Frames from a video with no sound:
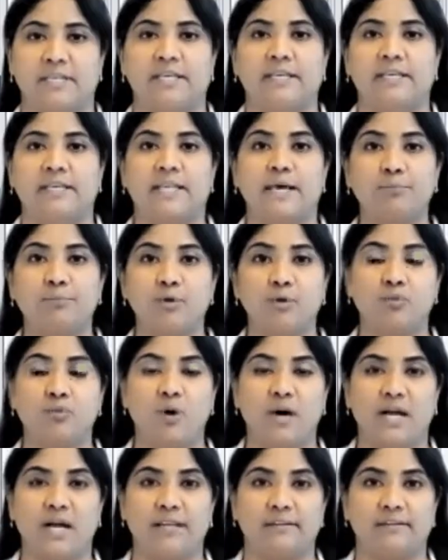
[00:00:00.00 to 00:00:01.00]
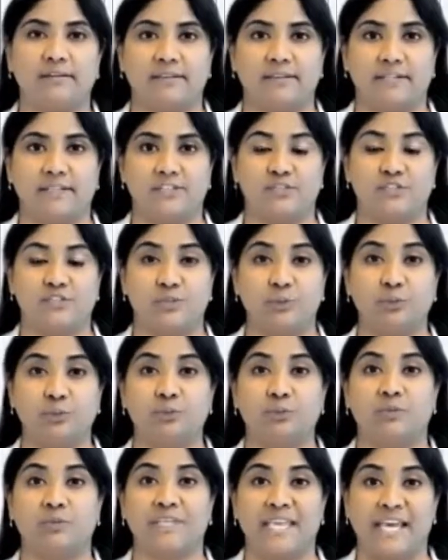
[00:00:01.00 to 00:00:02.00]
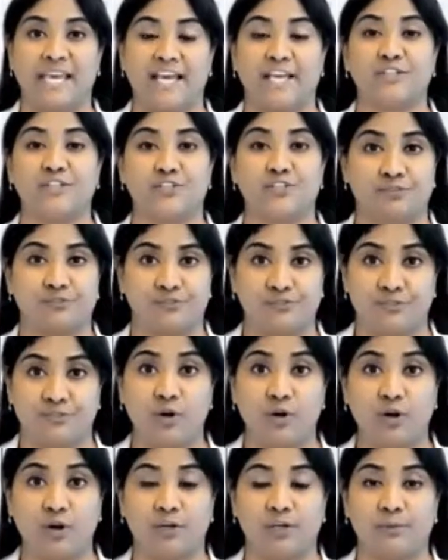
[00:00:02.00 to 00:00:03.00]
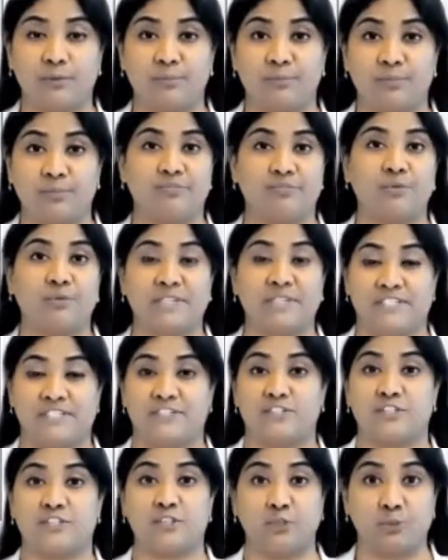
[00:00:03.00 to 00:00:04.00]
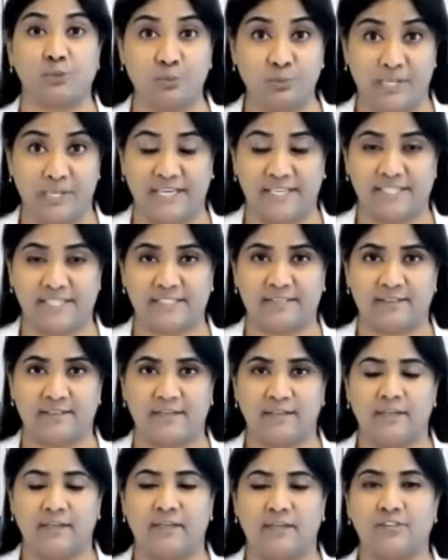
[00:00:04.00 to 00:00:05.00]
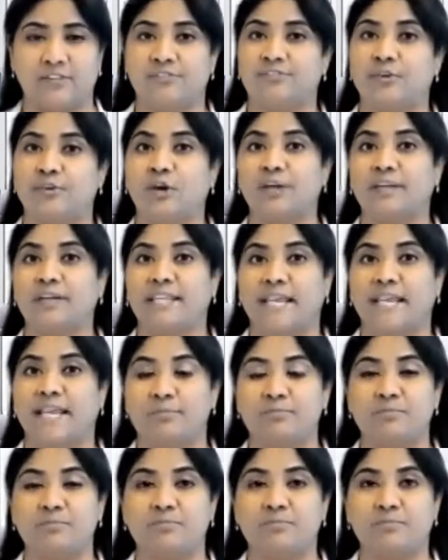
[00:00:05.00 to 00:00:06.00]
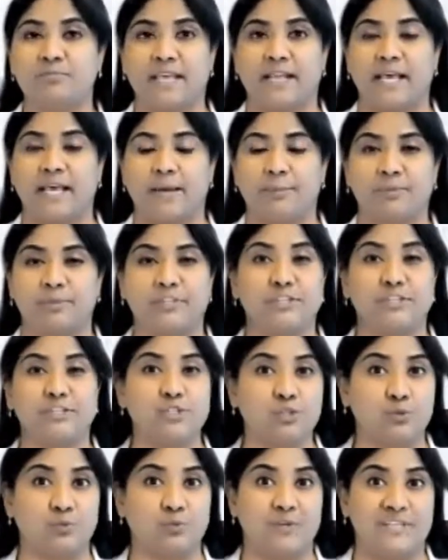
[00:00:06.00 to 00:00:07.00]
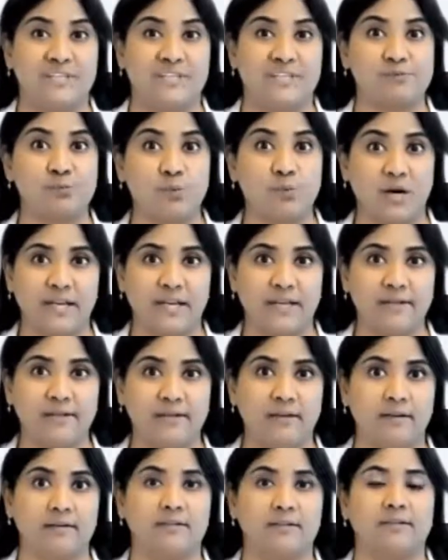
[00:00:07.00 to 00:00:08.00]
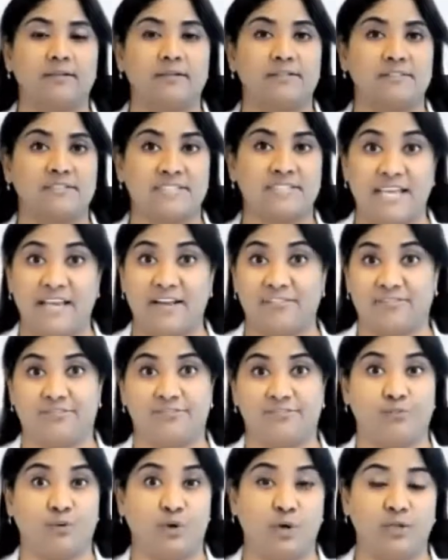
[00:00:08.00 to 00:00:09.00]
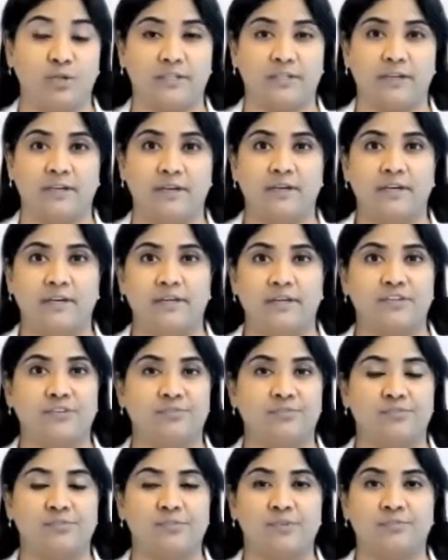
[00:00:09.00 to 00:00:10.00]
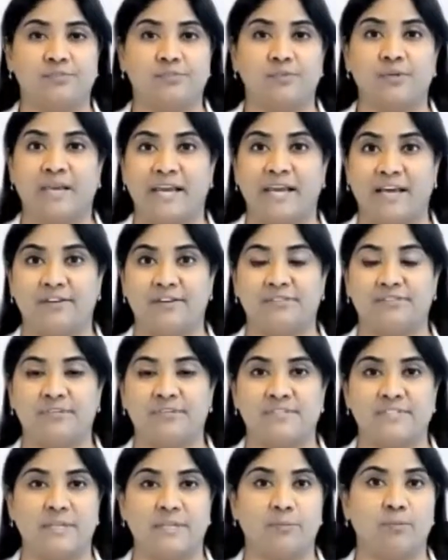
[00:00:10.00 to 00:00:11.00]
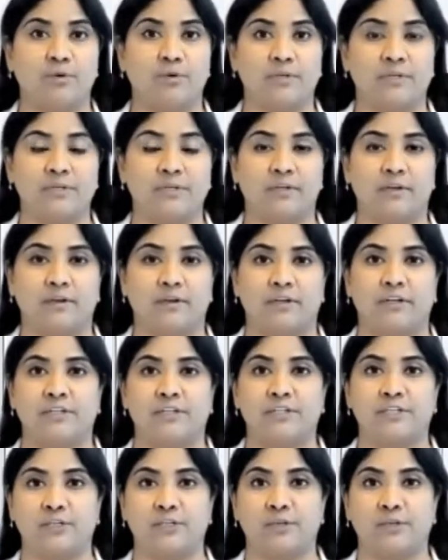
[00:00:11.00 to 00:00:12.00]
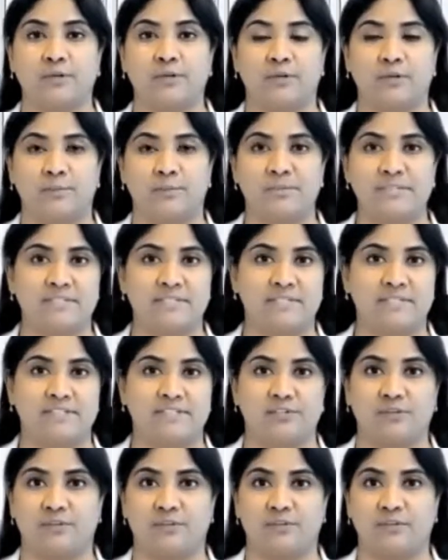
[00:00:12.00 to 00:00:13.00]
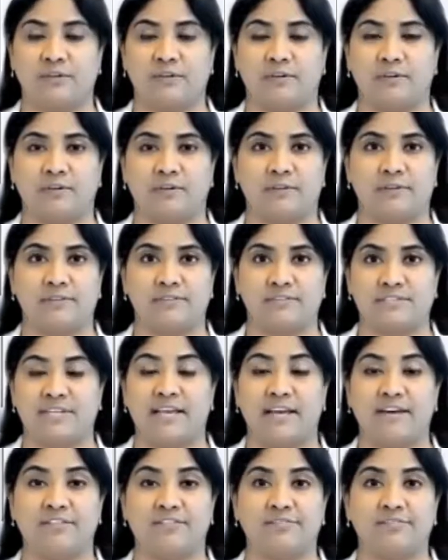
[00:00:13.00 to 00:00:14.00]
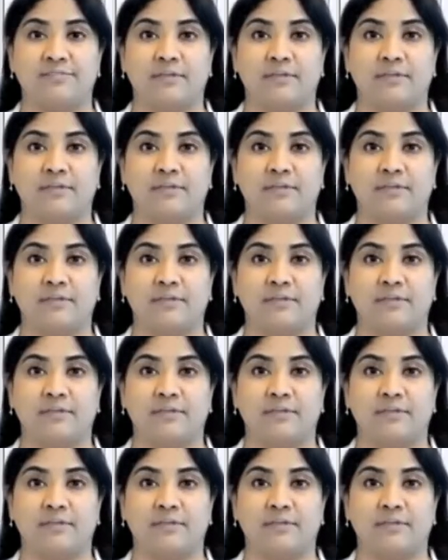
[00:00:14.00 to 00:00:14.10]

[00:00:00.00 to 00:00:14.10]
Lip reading: Number one is to catch fraud before it's too late. The fraud can happen in two ways. One, staff fraud. If you have someone in your business, your staff